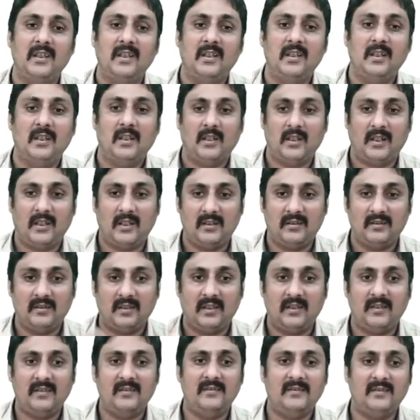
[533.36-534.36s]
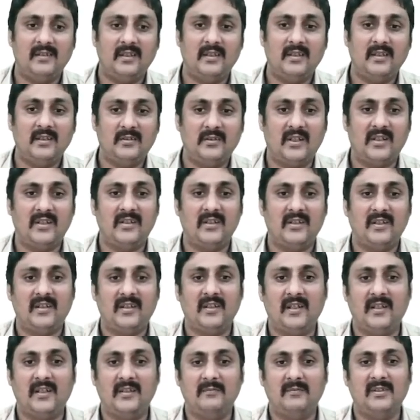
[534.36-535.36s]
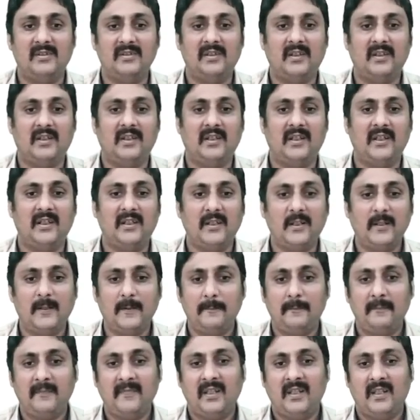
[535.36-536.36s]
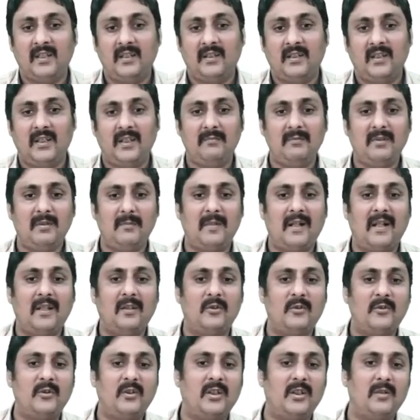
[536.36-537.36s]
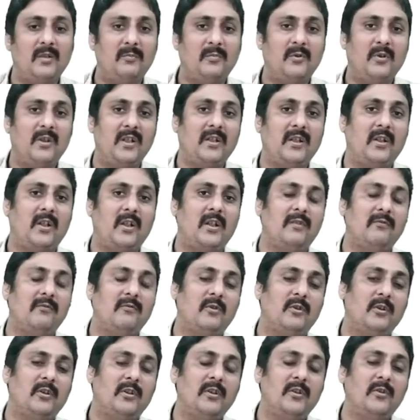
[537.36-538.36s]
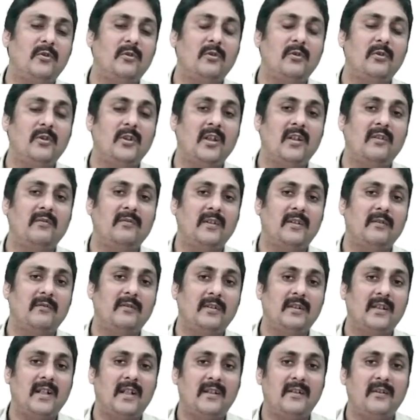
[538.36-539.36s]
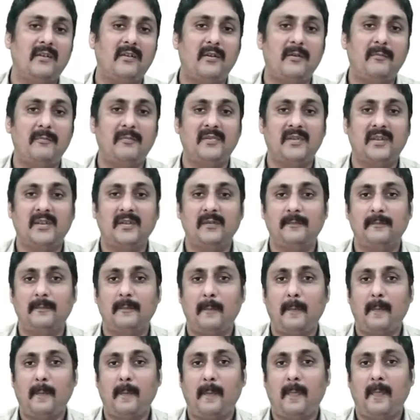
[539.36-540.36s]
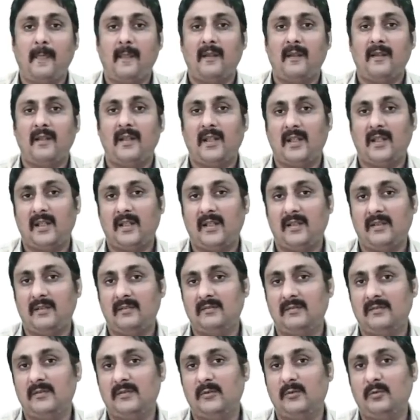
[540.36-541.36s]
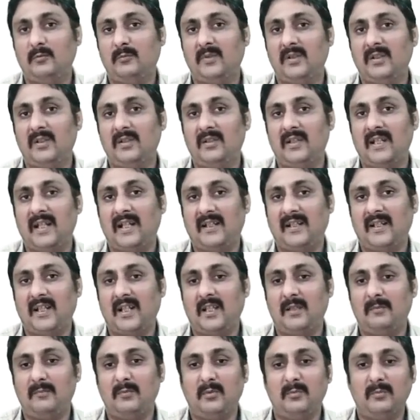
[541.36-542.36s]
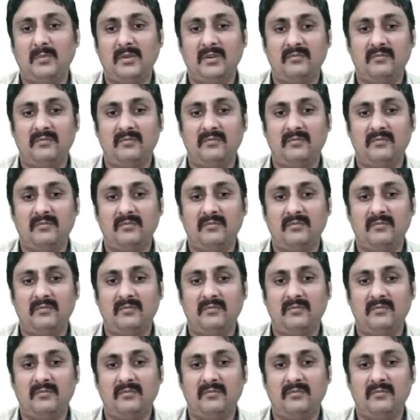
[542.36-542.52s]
and hence the transgenic animals are created. Name the biological product. I have already told you alpha-1 antitrypsin and human lactalbumin, which